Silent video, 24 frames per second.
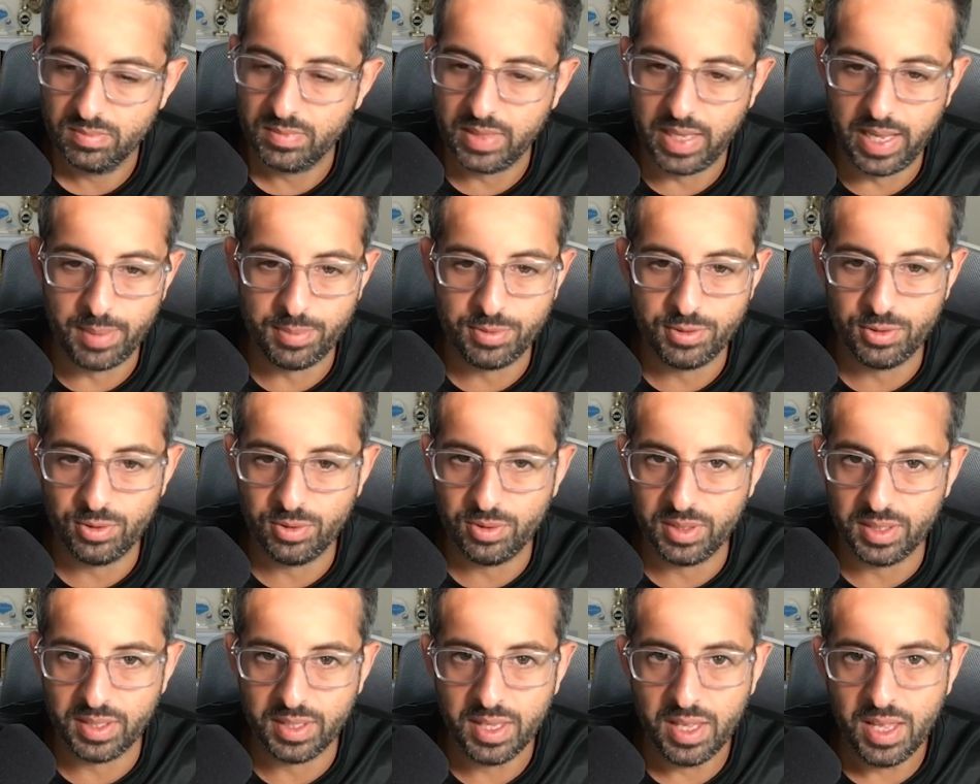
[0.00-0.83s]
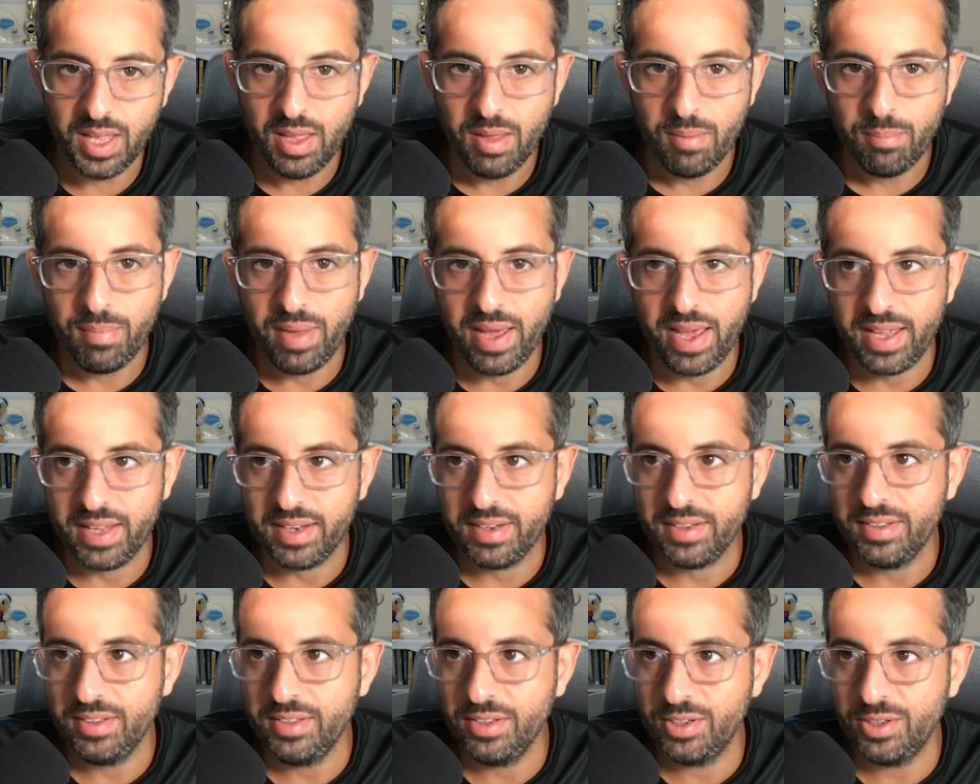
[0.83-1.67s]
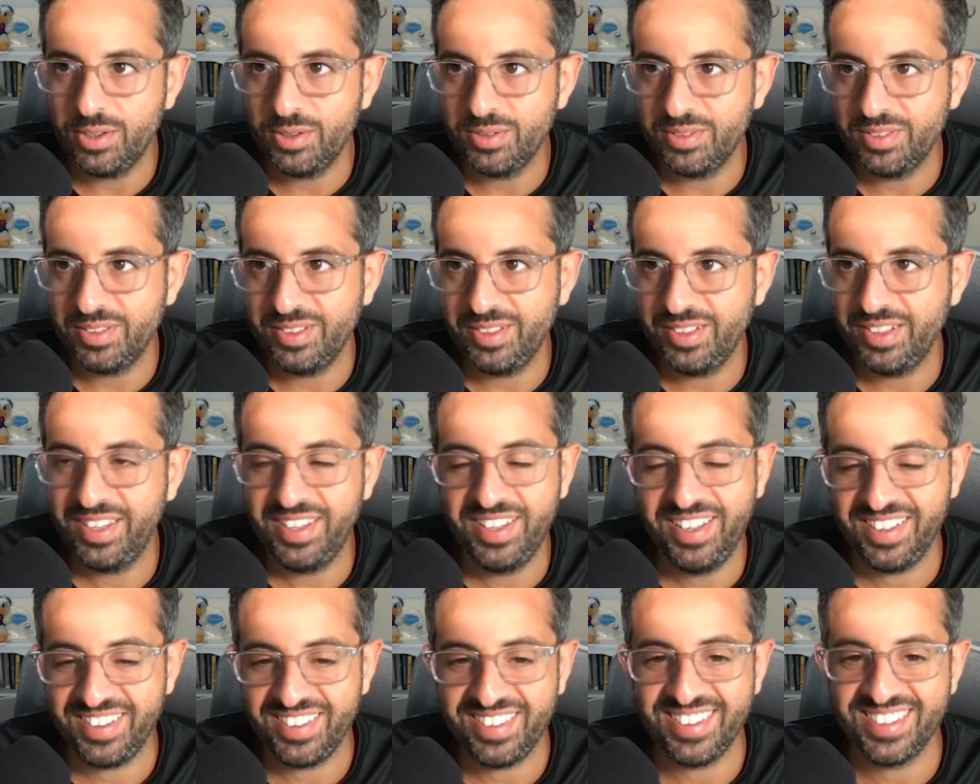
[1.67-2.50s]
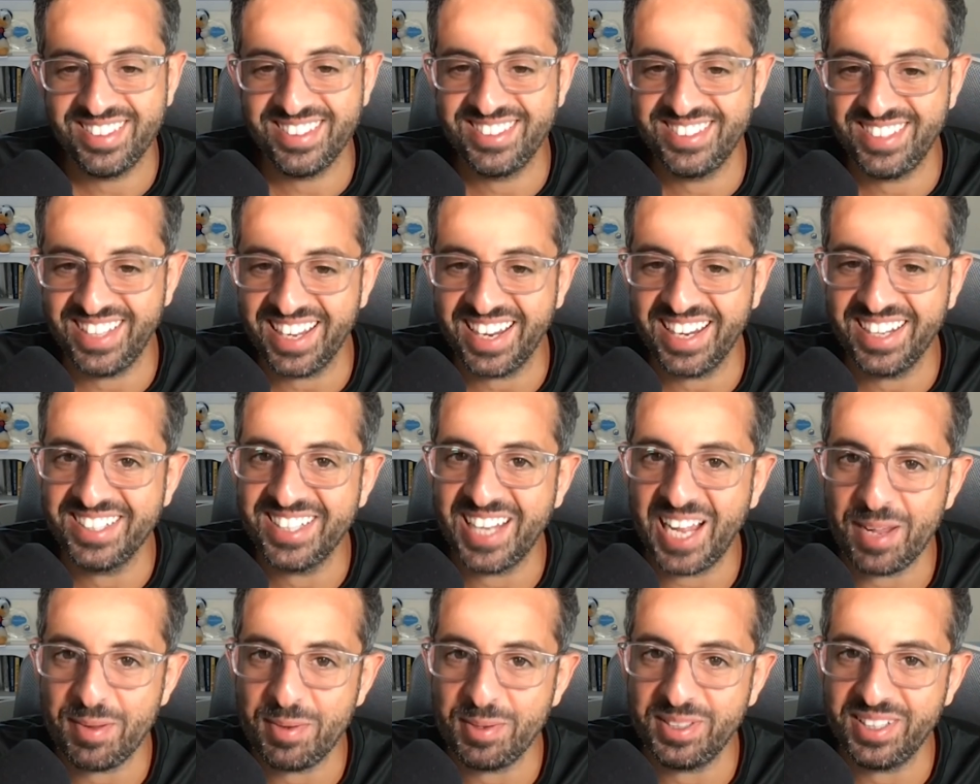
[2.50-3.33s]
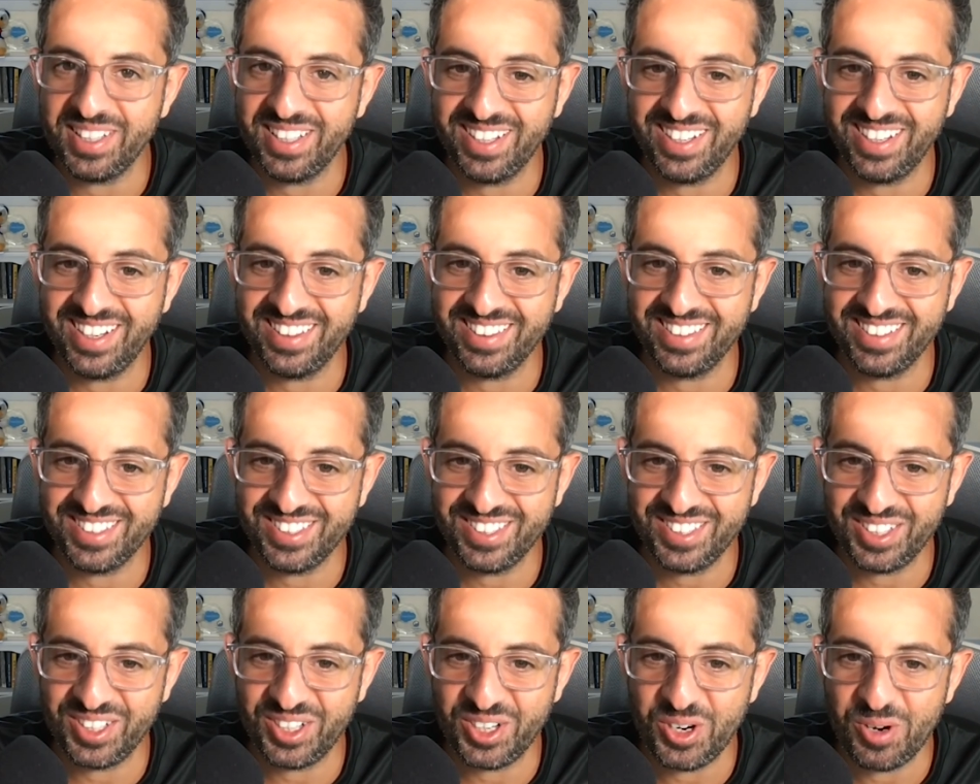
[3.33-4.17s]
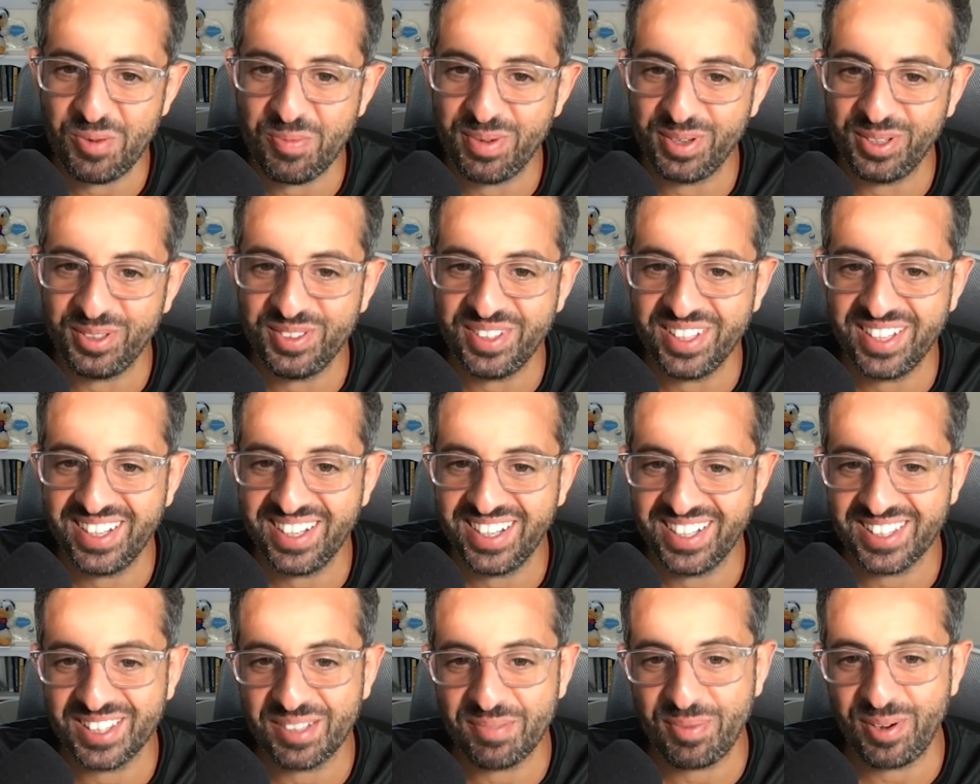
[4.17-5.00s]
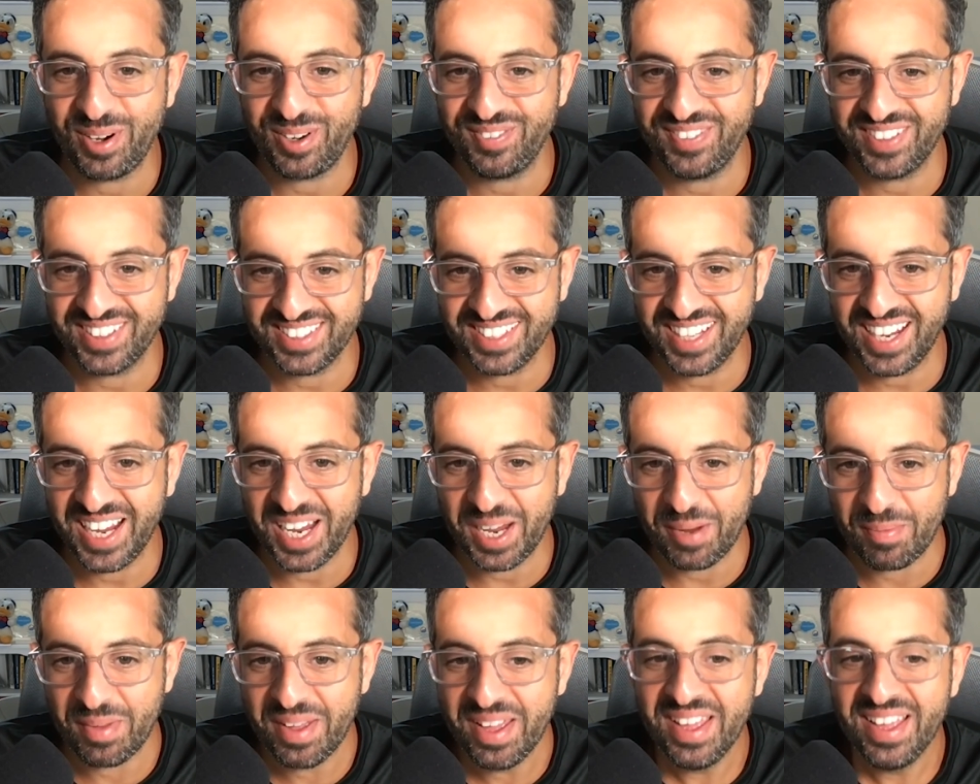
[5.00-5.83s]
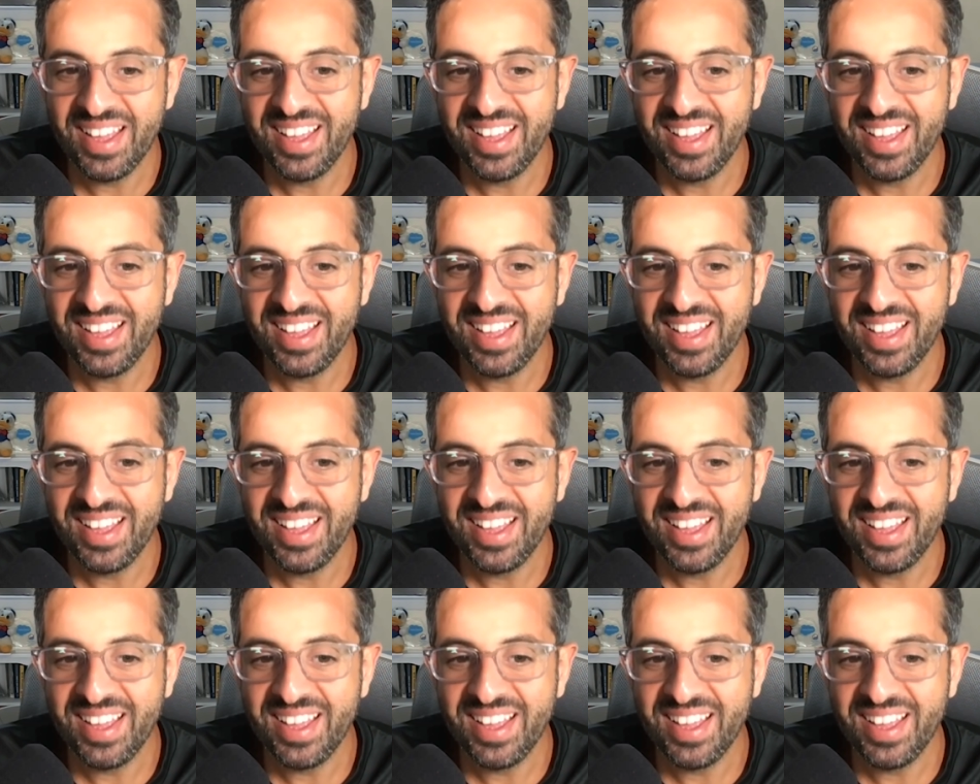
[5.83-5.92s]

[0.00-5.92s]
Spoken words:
Absolutely. Matt, the second time you did it on this show, but you did it at the perfect time.